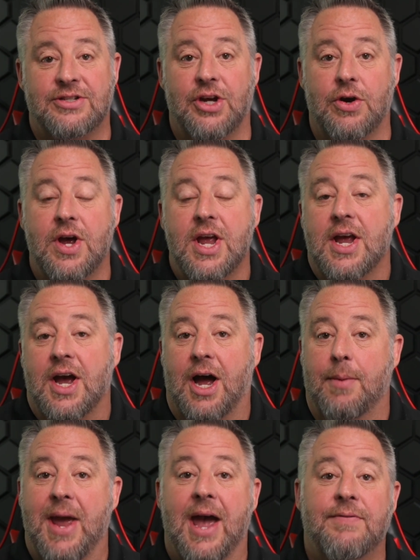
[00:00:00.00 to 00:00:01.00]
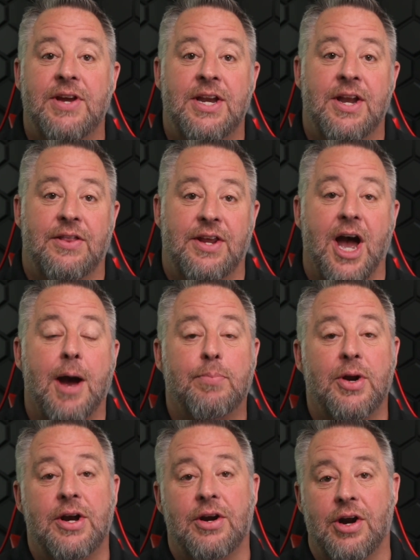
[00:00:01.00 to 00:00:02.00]
So having the
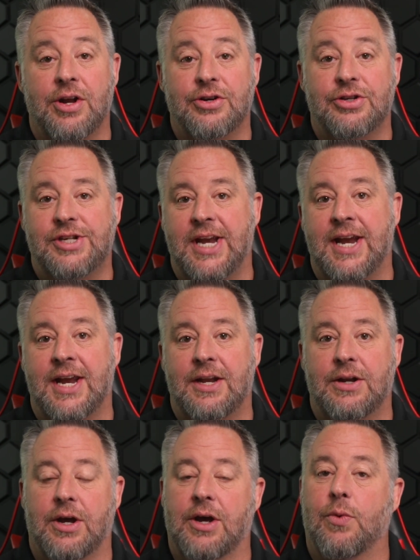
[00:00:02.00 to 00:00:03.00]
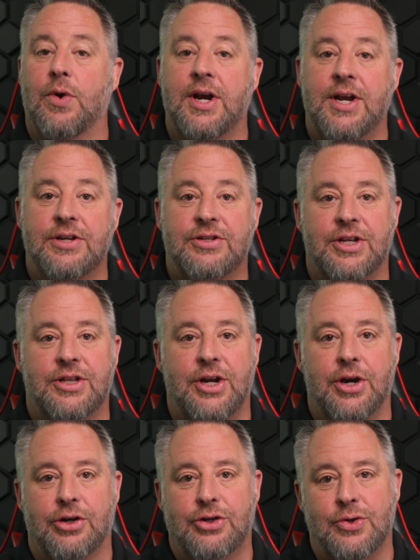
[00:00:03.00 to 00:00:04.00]
operator understand what it is that
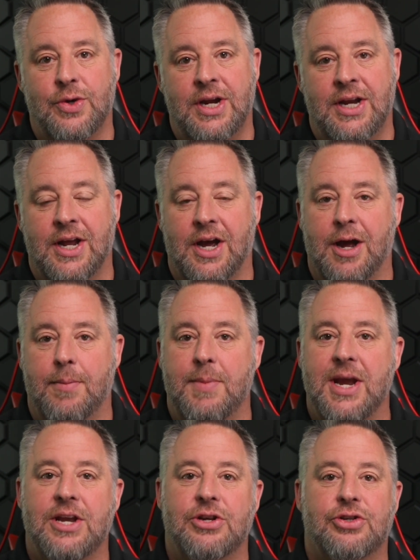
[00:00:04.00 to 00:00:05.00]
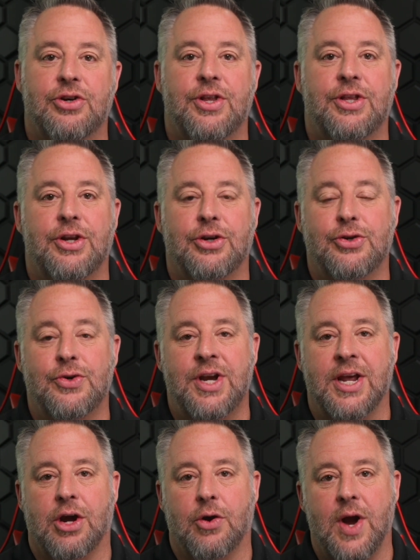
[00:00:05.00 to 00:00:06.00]
they are doing, making sure that they're doing
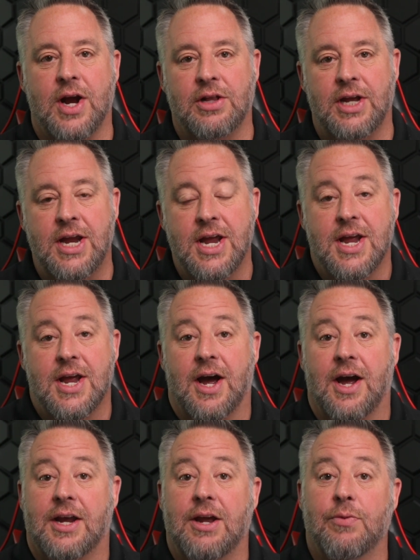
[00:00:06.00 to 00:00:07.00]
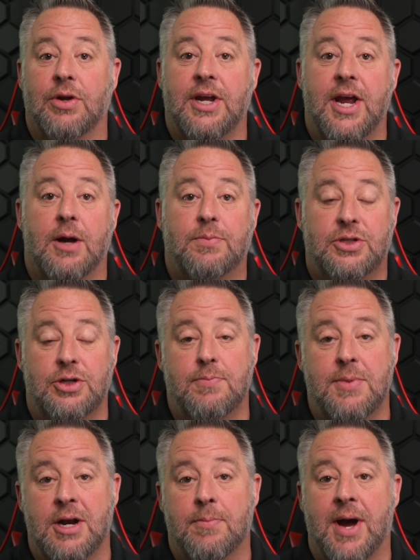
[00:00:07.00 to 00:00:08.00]
it correctly, can really help to
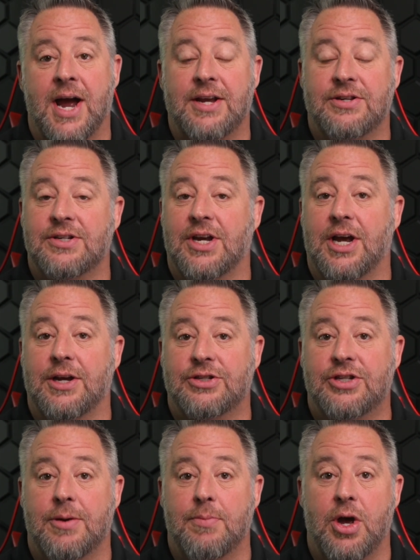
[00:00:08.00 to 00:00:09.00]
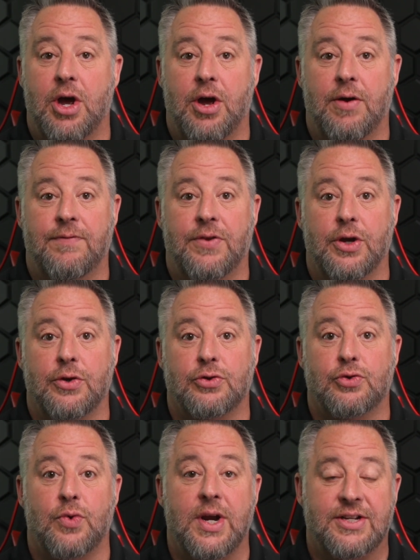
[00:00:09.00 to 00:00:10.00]
minimize some of
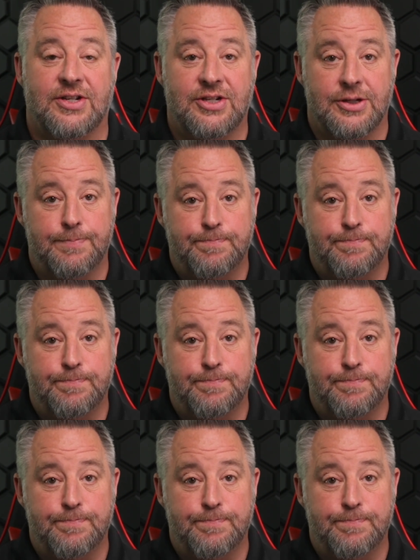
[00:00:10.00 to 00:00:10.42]
those risks.